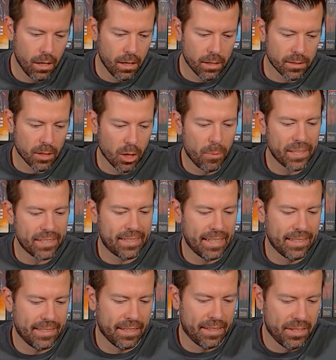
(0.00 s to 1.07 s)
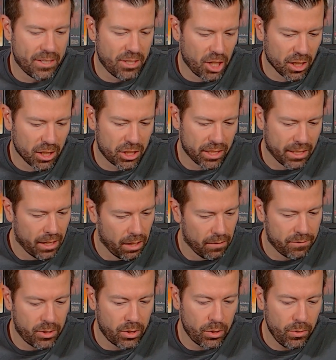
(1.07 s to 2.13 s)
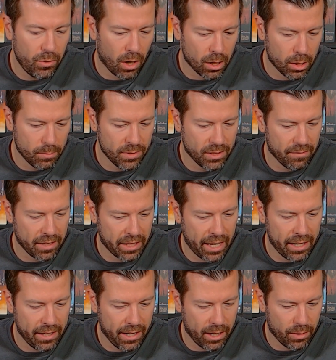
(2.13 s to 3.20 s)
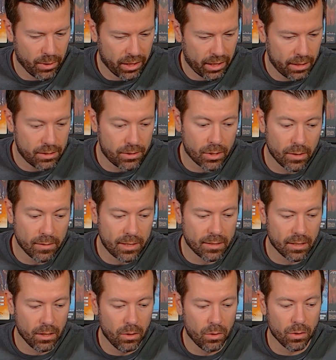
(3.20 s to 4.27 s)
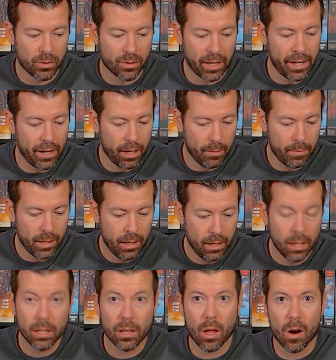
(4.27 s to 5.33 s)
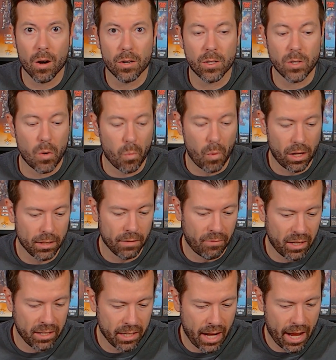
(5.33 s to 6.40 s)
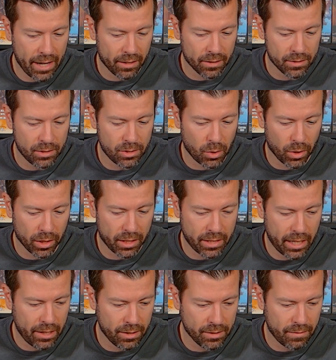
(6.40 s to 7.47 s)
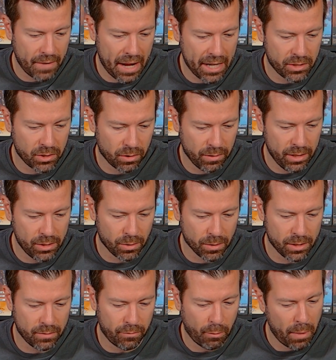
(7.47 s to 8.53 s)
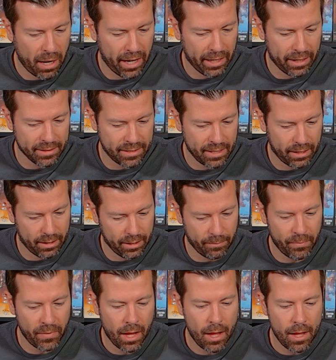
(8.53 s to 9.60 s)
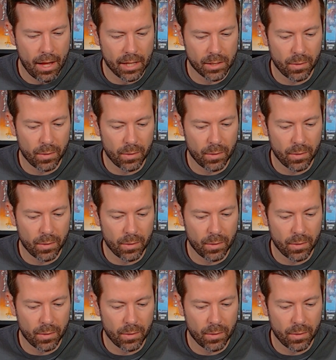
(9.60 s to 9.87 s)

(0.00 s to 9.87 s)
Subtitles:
Sloma sits at the junction of two arms of the gate network and serves as a local trade hub. Large, well-defended hangars store containers of natural resources for buying and selling, as